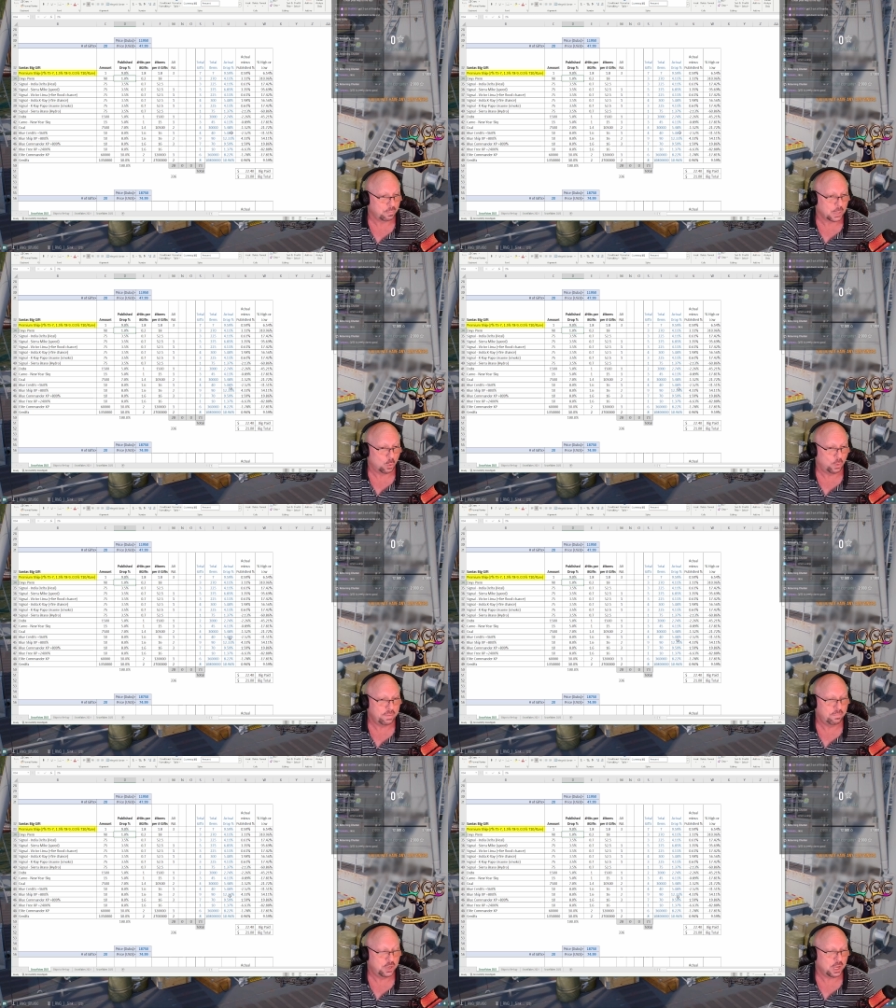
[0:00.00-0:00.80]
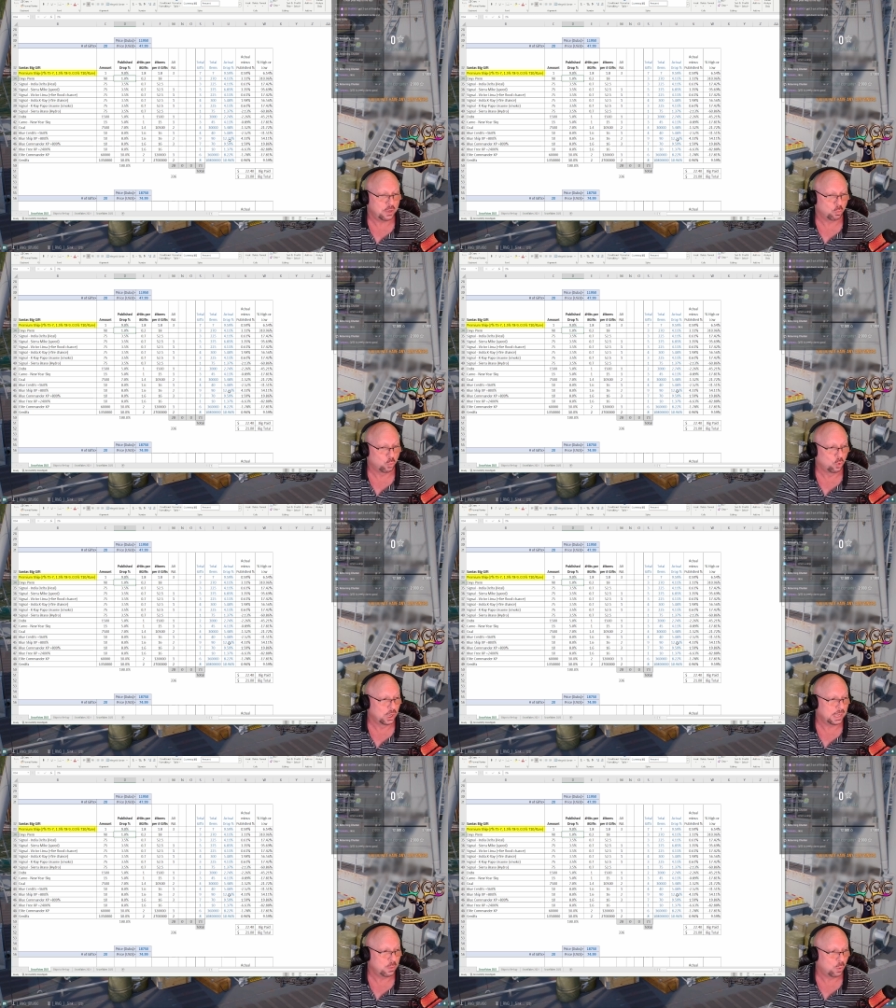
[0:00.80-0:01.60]
we've done
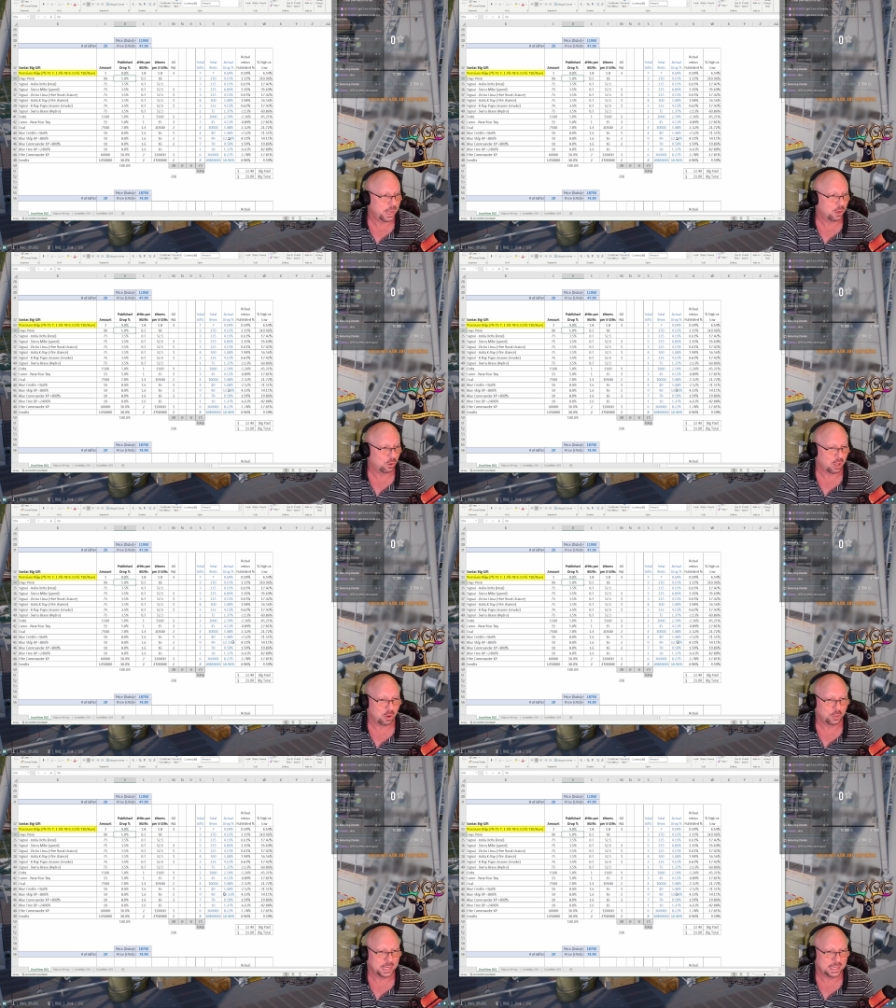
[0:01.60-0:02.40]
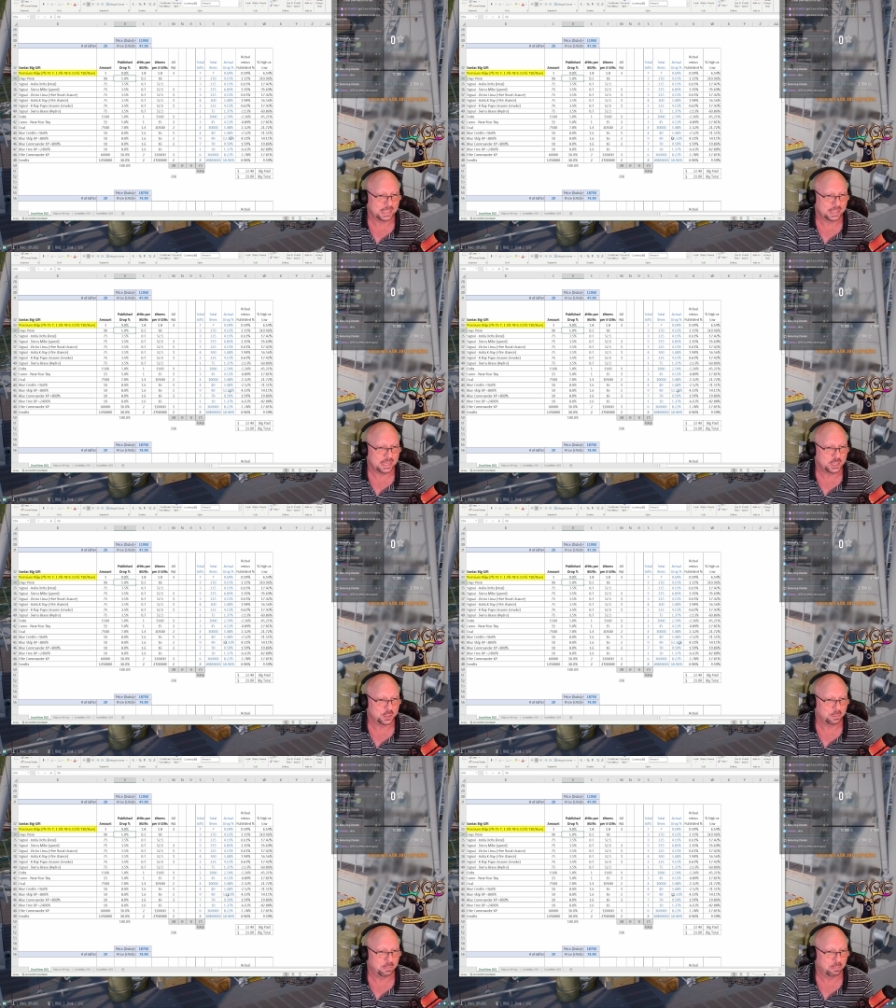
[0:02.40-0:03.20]
really well on getting these
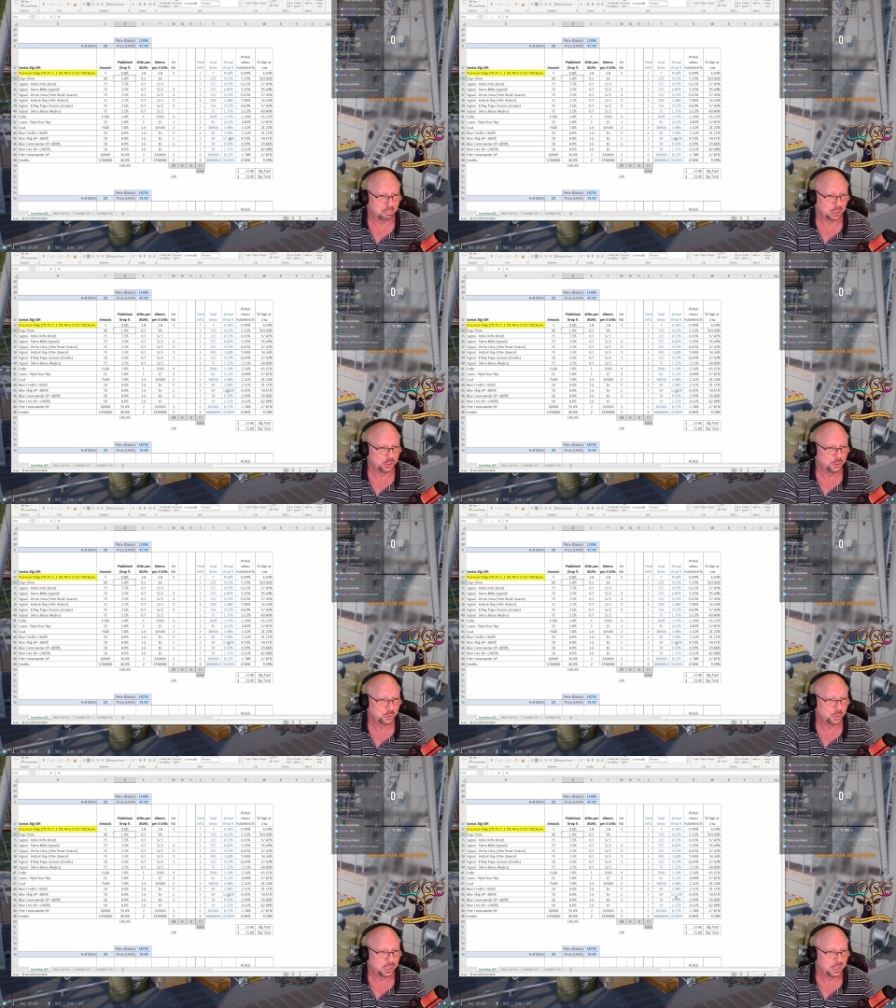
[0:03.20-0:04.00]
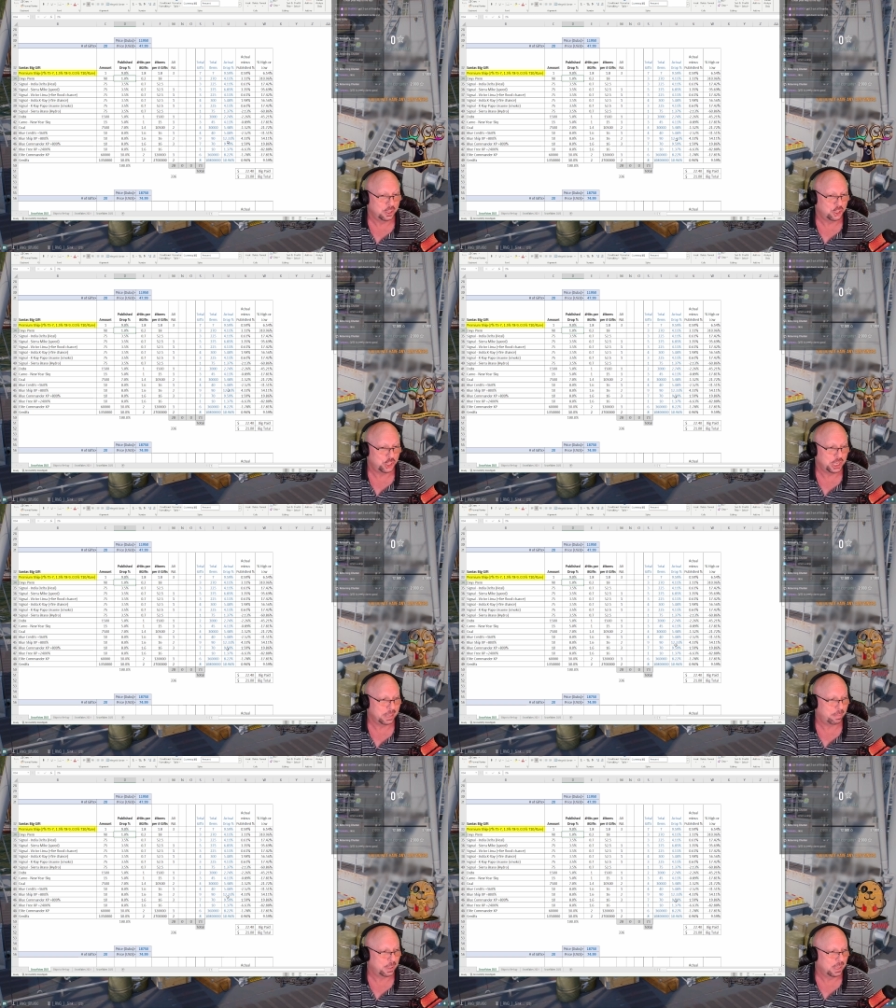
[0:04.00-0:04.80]
blue
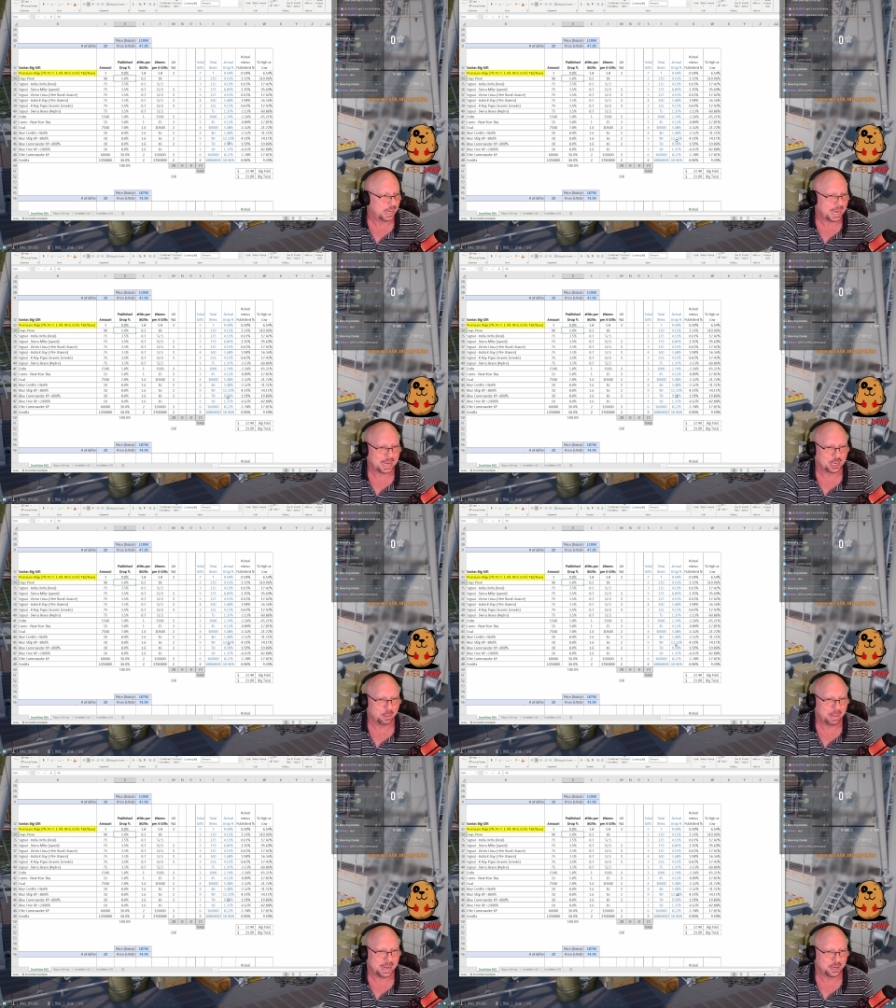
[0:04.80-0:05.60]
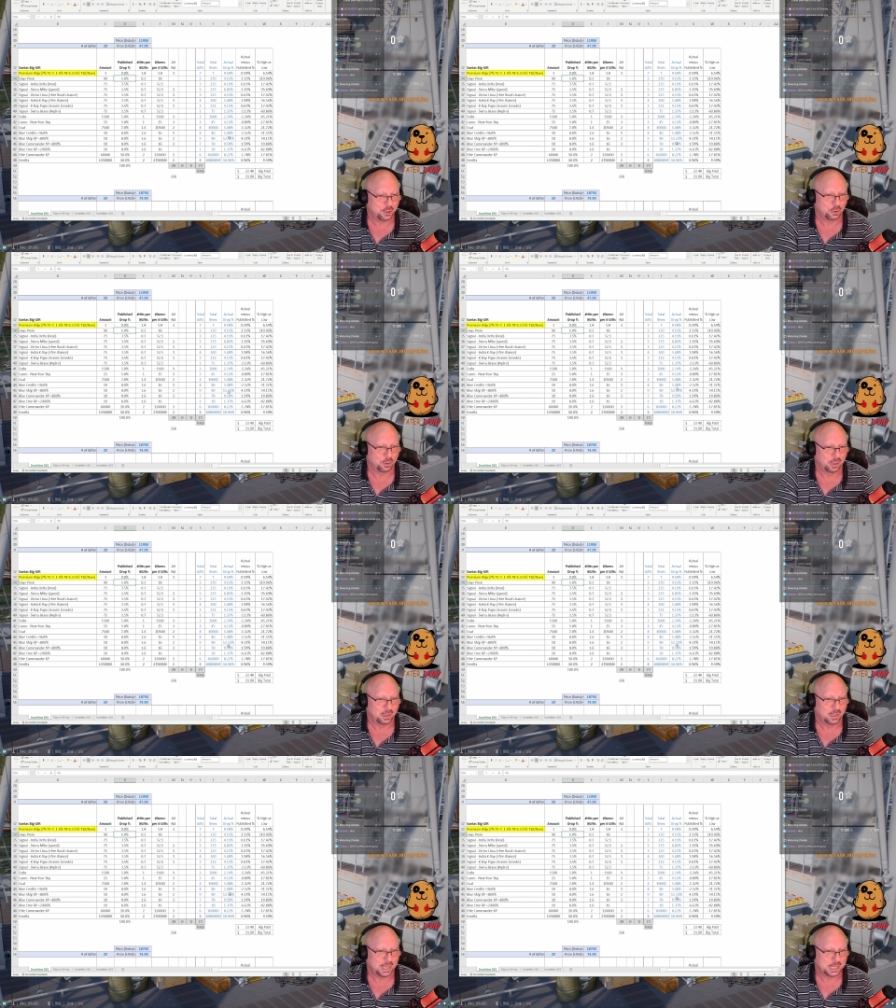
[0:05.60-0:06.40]
ship and commander
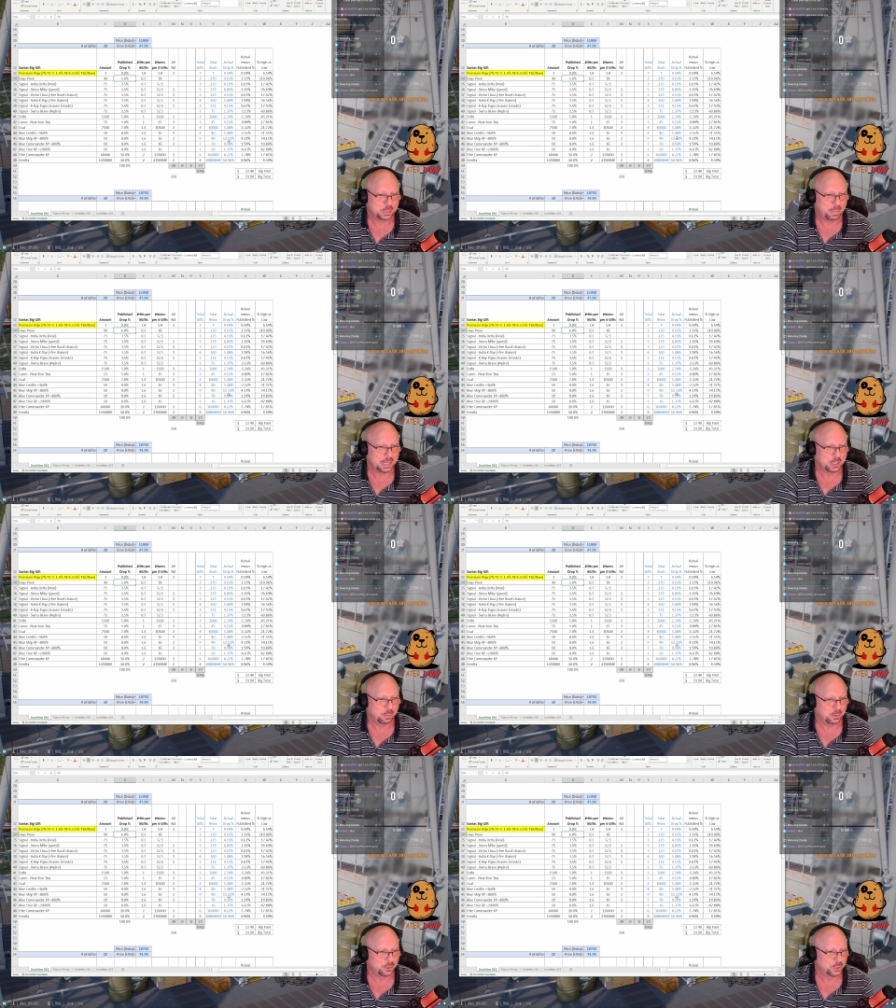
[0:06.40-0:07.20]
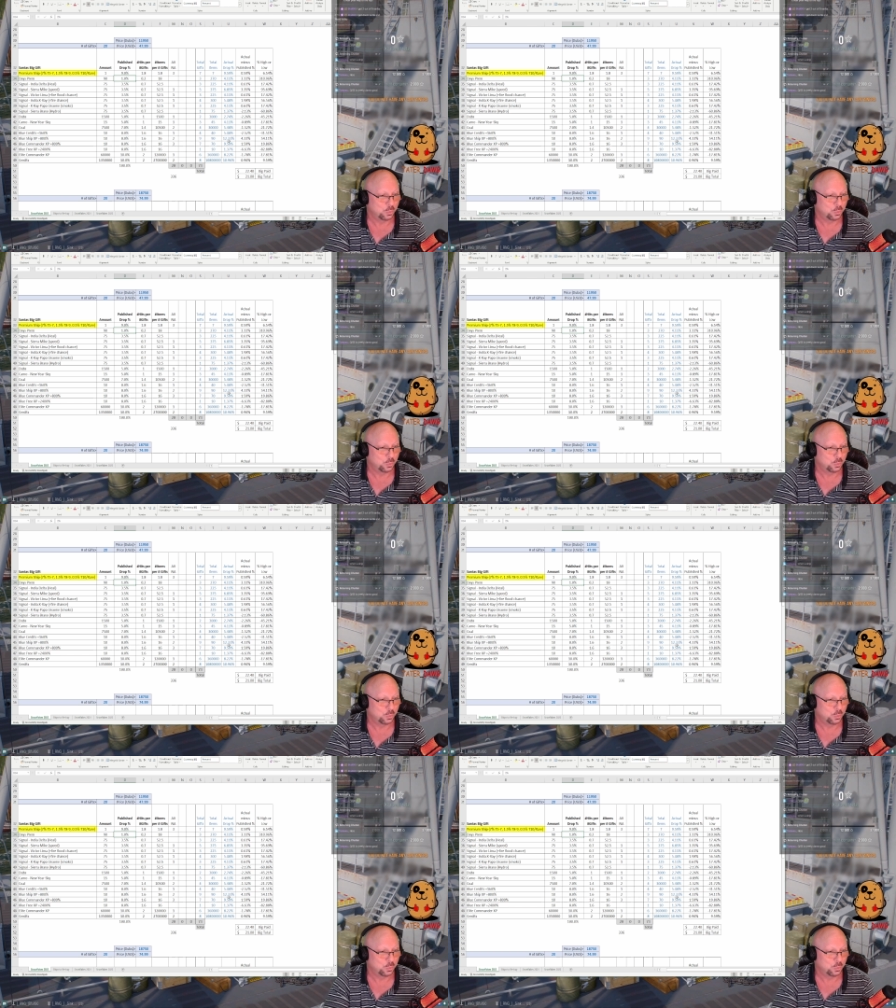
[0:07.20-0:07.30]
expendables.